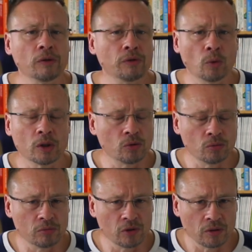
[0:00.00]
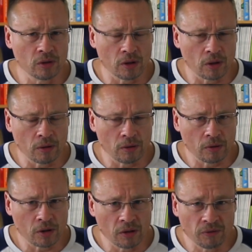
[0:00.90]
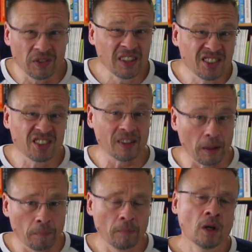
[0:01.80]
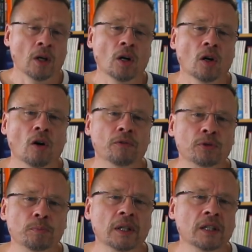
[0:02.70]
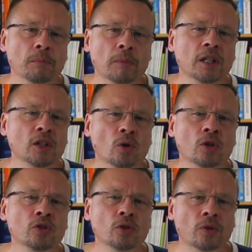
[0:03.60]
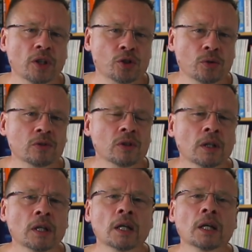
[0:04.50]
if you want to convince them of spending money on your issues,